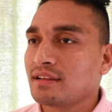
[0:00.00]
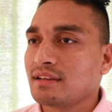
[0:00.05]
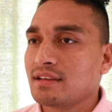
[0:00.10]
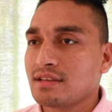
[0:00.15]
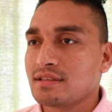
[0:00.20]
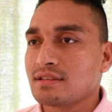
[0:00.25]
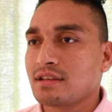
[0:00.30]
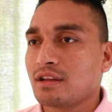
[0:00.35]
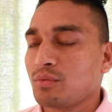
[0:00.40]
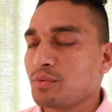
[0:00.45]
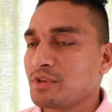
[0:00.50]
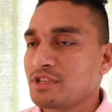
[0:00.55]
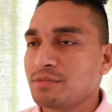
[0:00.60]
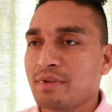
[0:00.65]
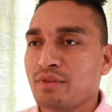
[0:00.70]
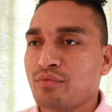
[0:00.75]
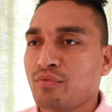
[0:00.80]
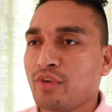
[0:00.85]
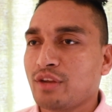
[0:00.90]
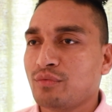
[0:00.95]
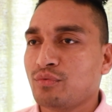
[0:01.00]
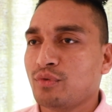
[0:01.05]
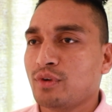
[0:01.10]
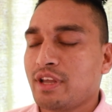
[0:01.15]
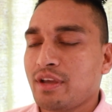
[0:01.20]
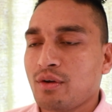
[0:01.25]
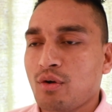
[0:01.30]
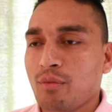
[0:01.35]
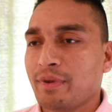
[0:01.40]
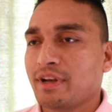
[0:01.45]
He's always been faithful.
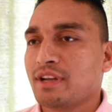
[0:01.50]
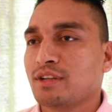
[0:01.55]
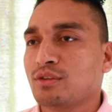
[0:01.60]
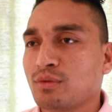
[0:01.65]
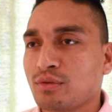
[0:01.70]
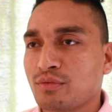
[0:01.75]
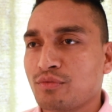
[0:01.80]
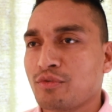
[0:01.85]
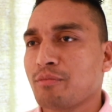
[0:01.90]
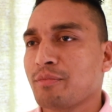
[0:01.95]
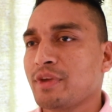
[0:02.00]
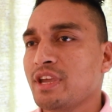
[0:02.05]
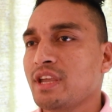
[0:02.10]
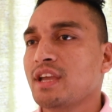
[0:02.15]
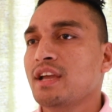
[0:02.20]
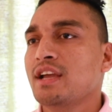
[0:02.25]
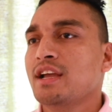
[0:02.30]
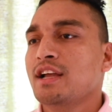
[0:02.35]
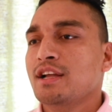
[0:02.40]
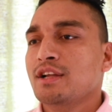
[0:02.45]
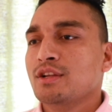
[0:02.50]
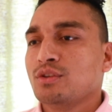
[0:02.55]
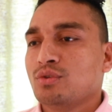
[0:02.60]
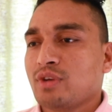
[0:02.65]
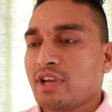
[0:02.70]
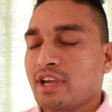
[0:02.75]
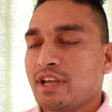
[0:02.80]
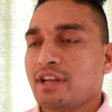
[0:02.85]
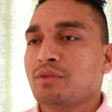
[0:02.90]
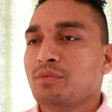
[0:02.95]
He opened a door for me
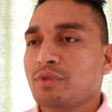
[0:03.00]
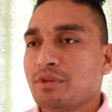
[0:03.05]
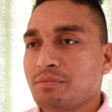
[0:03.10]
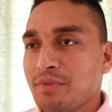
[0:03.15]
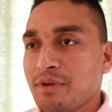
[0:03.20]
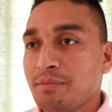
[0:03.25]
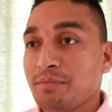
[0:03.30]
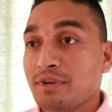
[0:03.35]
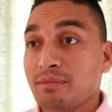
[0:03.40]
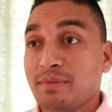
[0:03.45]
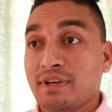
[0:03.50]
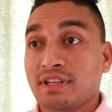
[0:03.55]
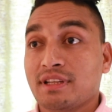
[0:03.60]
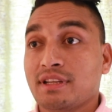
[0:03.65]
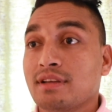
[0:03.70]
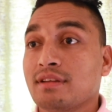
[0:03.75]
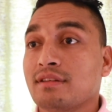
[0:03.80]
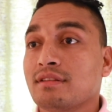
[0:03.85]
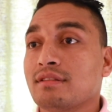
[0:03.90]
to get in with people. But